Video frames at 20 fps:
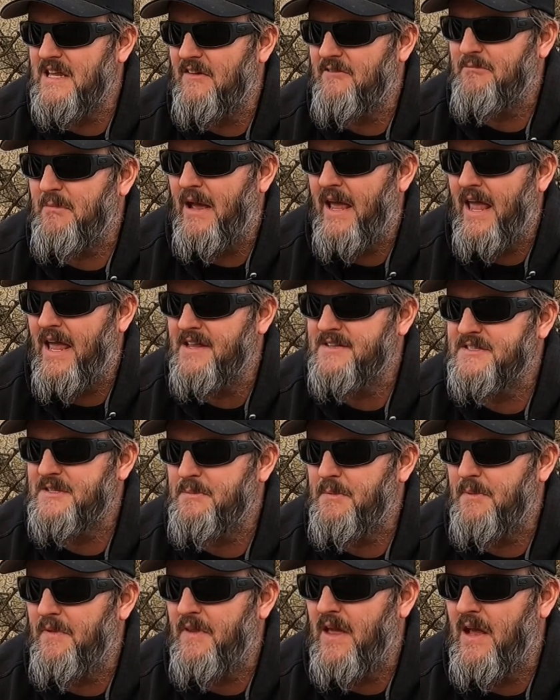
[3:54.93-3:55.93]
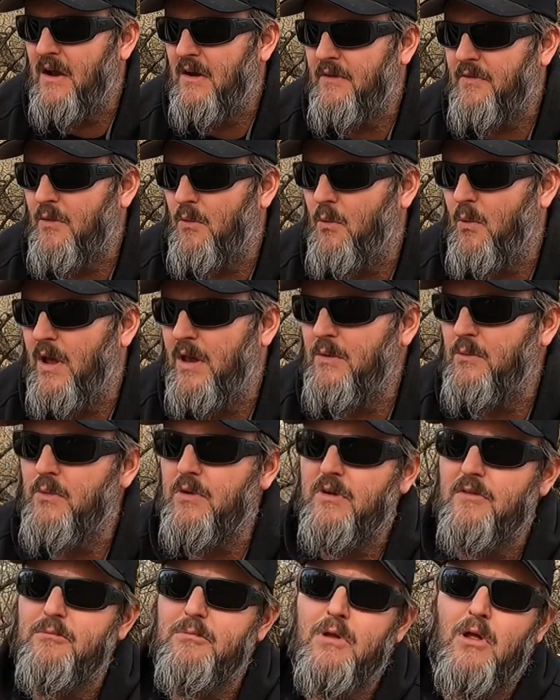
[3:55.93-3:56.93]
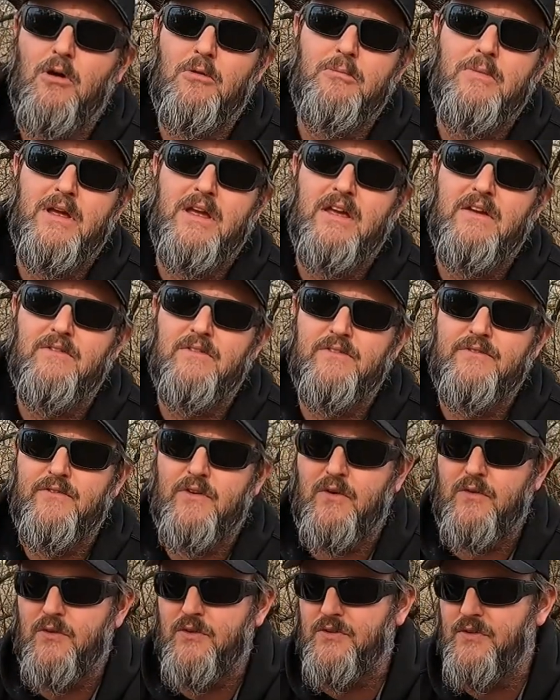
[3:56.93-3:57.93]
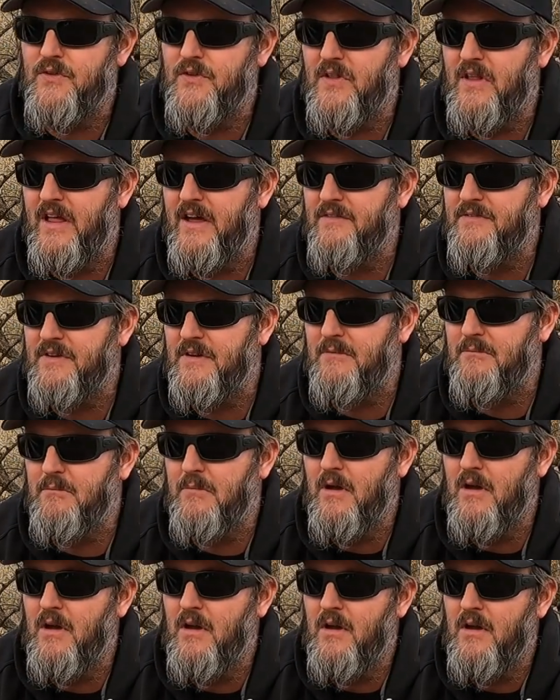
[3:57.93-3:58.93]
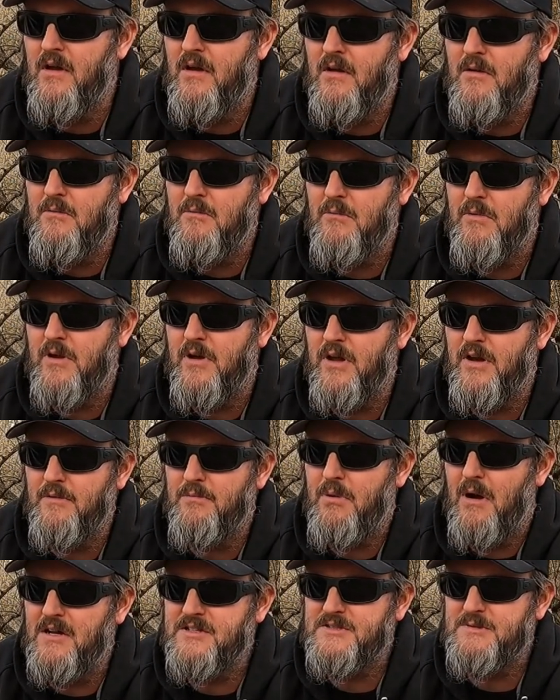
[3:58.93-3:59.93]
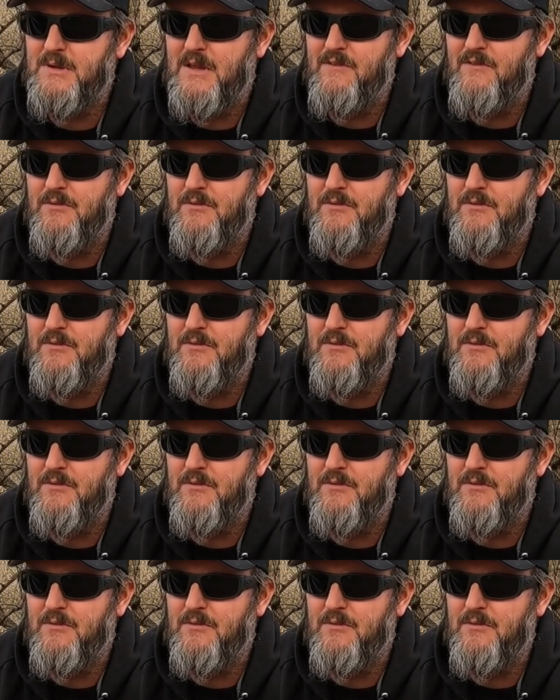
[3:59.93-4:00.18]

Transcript: left my hands up in the air, the wind would have blown me even further to the left and could have possibly